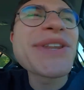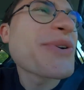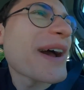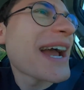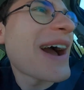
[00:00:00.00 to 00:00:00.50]

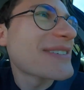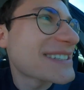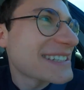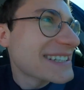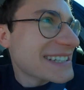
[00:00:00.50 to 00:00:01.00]
either way, I
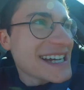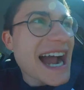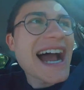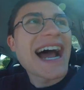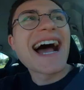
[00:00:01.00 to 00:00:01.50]

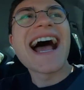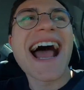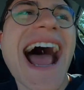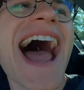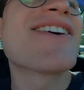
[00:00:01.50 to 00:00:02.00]

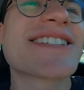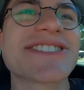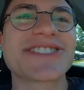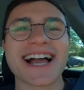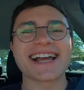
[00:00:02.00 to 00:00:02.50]
was a
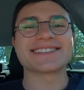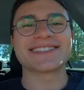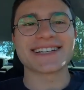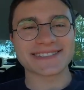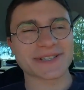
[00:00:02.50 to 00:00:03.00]
giant
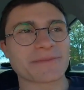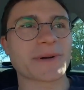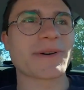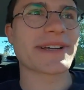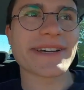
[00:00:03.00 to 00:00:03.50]
dick, so I'm
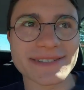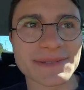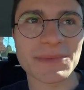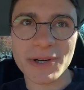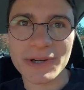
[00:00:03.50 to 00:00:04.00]
going to get her
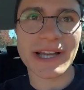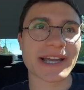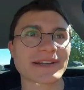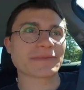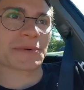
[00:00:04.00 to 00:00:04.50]
some
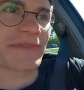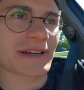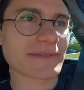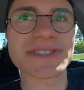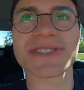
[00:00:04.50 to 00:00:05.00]
cocaine from her
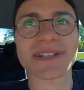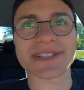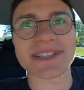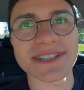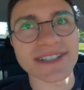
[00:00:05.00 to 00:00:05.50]
favorite drug
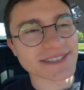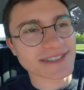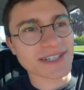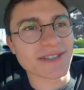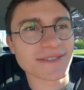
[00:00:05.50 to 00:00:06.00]
dealer.
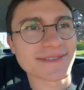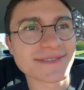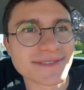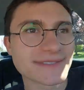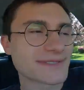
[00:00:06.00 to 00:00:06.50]
So
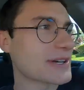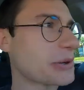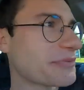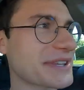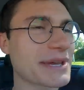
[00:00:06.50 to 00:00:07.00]

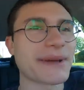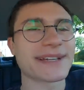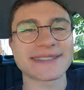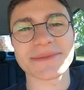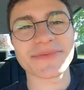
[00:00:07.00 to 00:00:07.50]
hopefully that
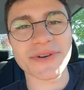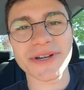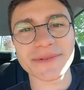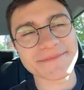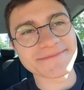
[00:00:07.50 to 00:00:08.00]
makes up for it.